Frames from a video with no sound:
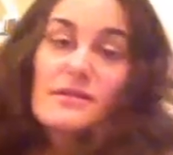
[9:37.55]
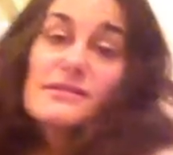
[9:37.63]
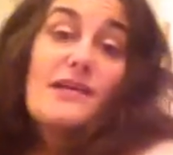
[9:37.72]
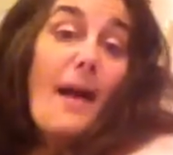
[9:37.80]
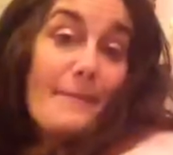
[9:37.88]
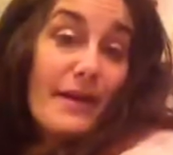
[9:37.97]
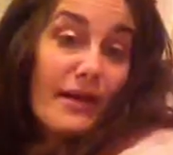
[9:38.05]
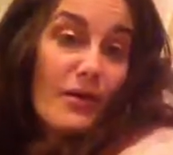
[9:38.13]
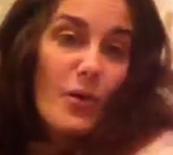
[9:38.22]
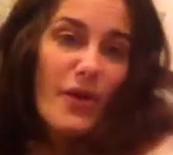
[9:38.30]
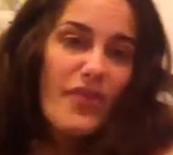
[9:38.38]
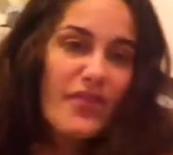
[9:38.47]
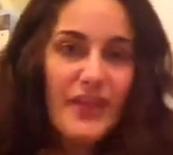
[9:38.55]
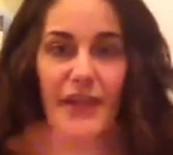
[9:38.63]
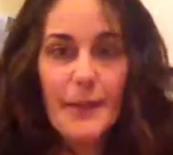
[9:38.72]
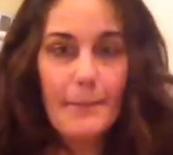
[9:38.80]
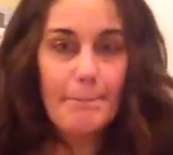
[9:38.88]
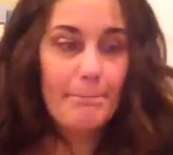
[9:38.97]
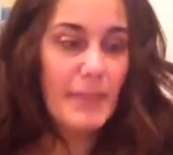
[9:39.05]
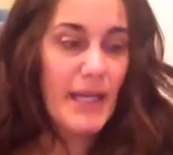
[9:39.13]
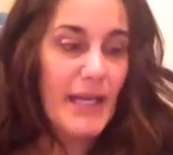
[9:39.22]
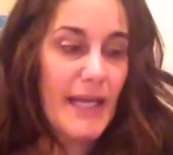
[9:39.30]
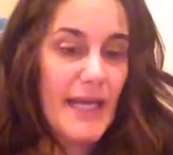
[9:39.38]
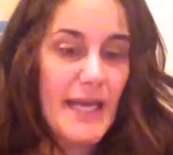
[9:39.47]
topic or theme
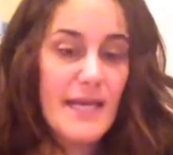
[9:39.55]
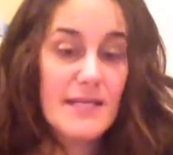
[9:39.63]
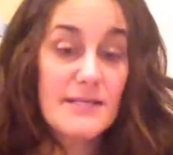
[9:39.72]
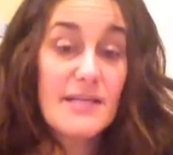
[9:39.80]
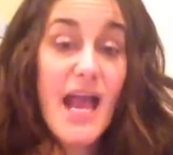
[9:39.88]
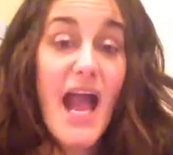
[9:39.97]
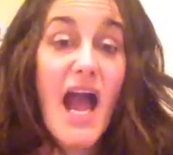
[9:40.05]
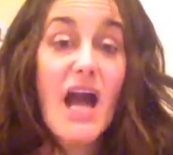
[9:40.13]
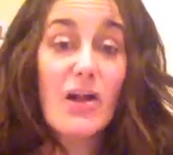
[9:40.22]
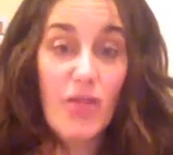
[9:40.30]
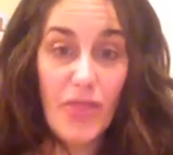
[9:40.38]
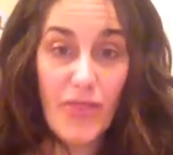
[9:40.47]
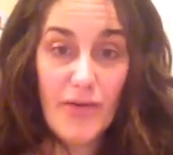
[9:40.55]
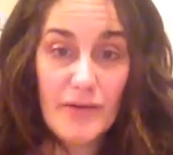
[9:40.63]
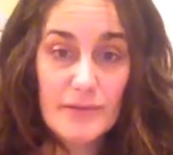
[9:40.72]
is health.